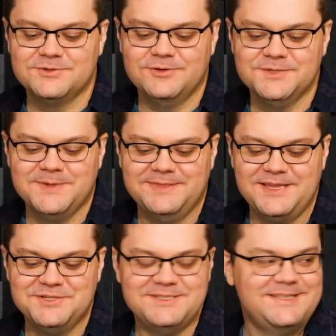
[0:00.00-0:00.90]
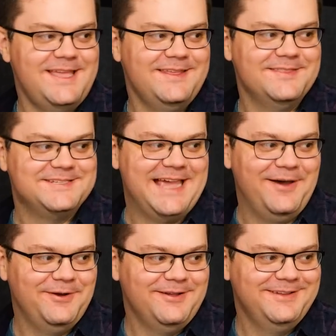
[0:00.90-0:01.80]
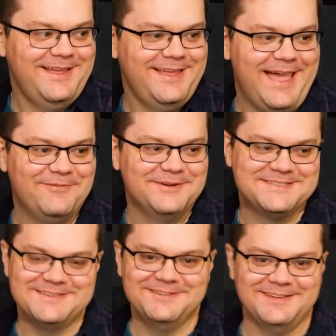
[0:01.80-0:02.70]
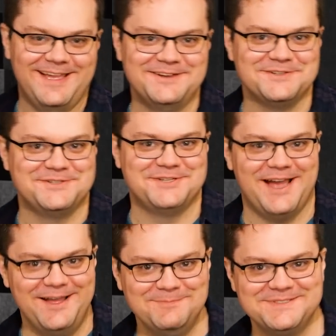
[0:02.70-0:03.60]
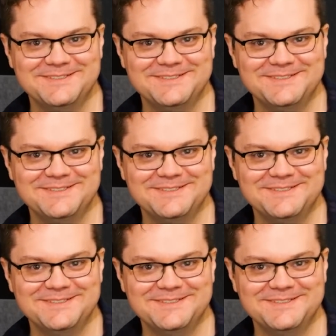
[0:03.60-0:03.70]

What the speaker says: Scrolls, but they just stayed in the town all day, every single day, and just shopped.